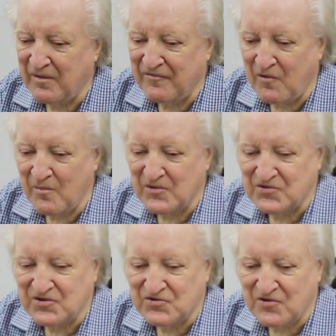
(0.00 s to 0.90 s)

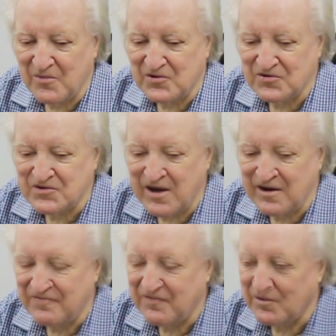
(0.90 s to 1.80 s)
Performance Distributors
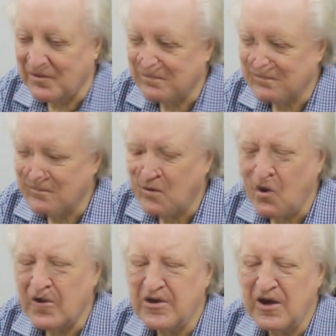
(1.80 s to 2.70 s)
now for
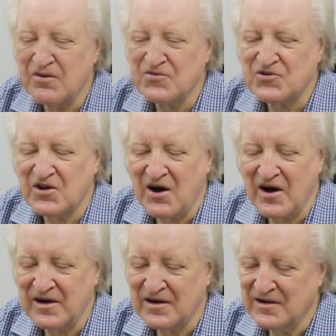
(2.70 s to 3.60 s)
more years than
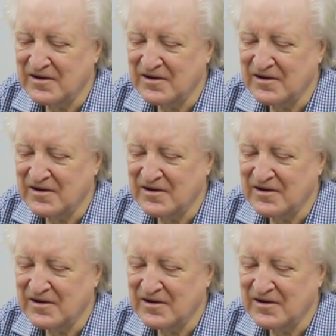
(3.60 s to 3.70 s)
I